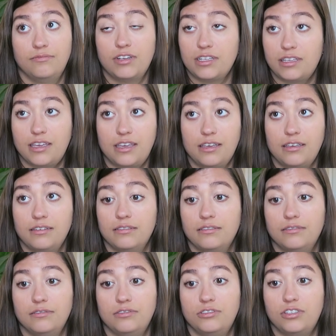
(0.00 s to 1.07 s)
really
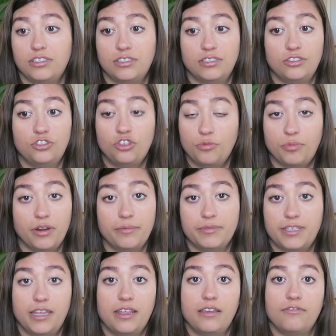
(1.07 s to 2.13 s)
just super
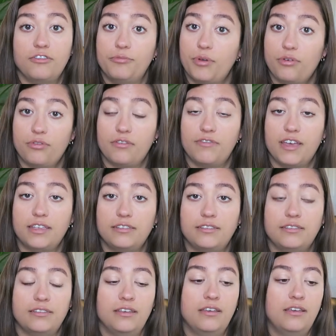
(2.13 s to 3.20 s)
upsetting for both of
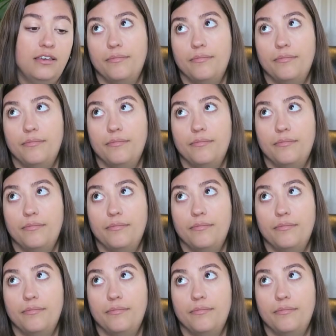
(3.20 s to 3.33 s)
us.